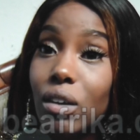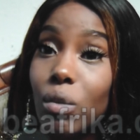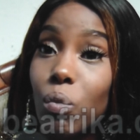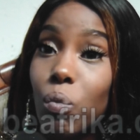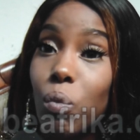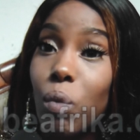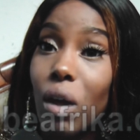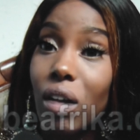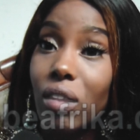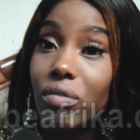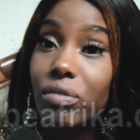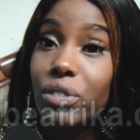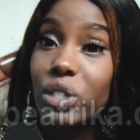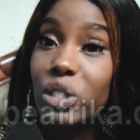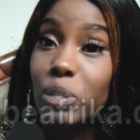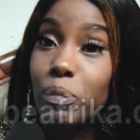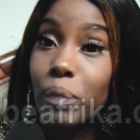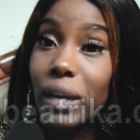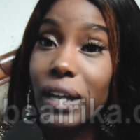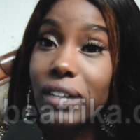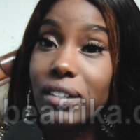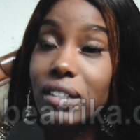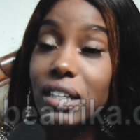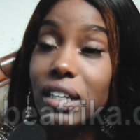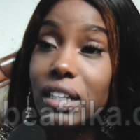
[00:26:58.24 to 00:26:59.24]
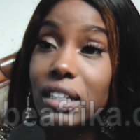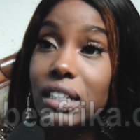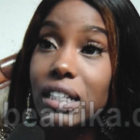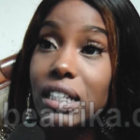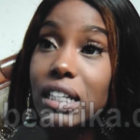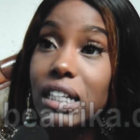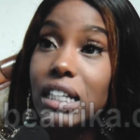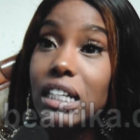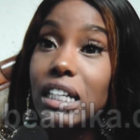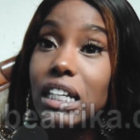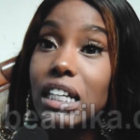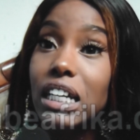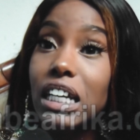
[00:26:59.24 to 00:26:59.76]
Well respected.
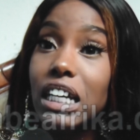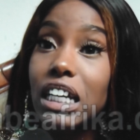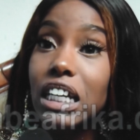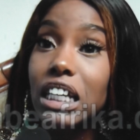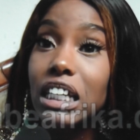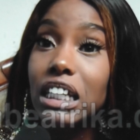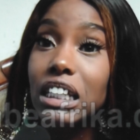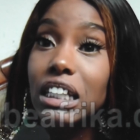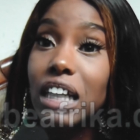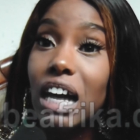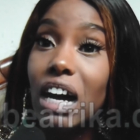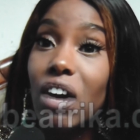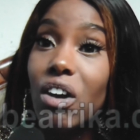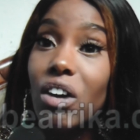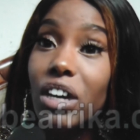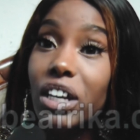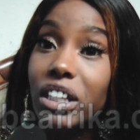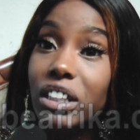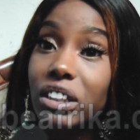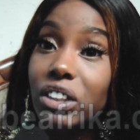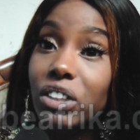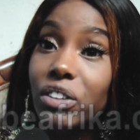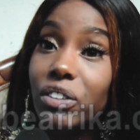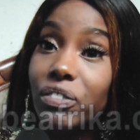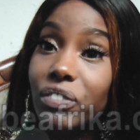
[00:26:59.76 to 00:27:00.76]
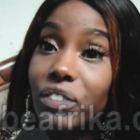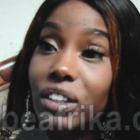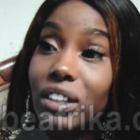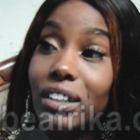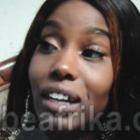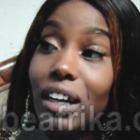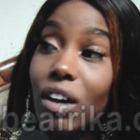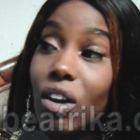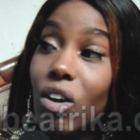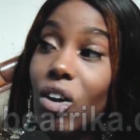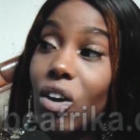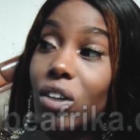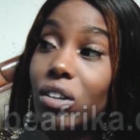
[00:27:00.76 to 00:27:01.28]
He now
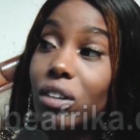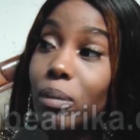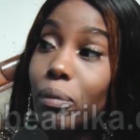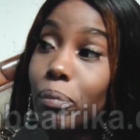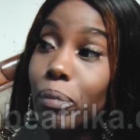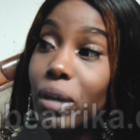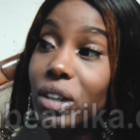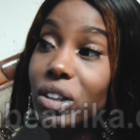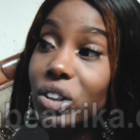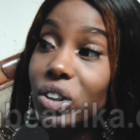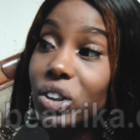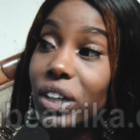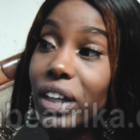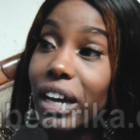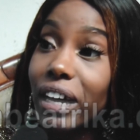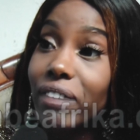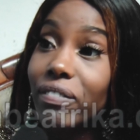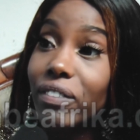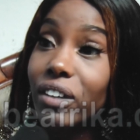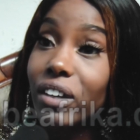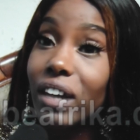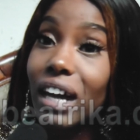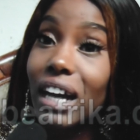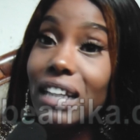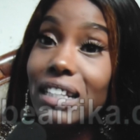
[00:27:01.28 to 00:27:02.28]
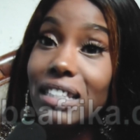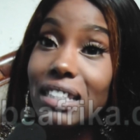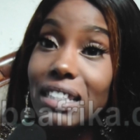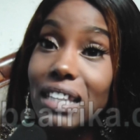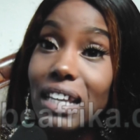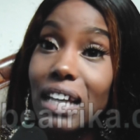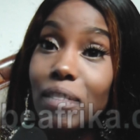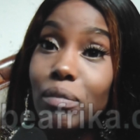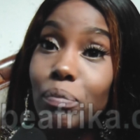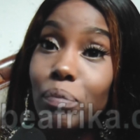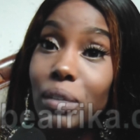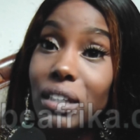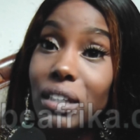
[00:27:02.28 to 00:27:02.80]
intervened and called the bus driver and said,